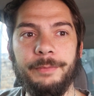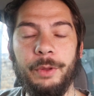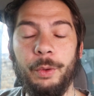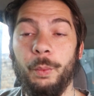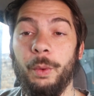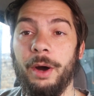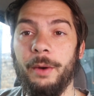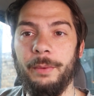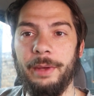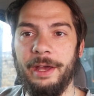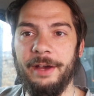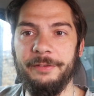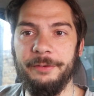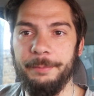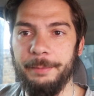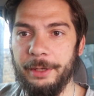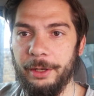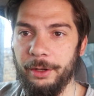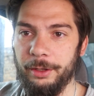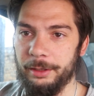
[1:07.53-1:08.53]
why we haven't
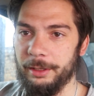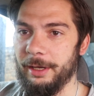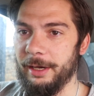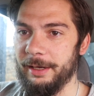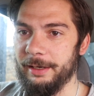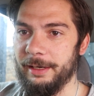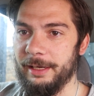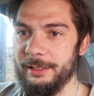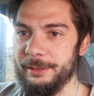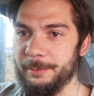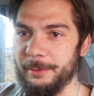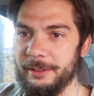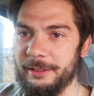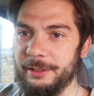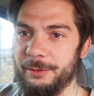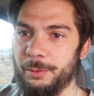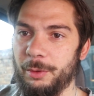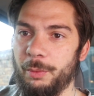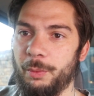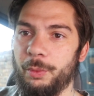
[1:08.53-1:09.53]
been online as much
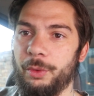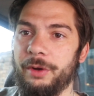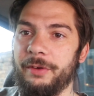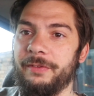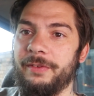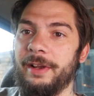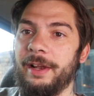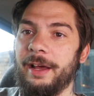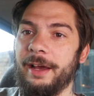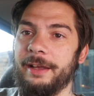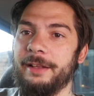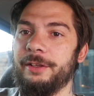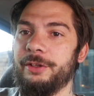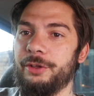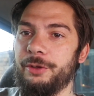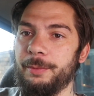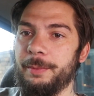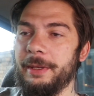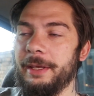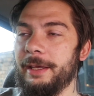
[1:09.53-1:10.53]
as we would have liked
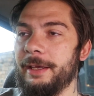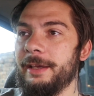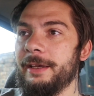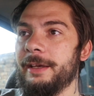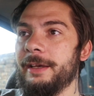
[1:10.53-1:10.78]
to be.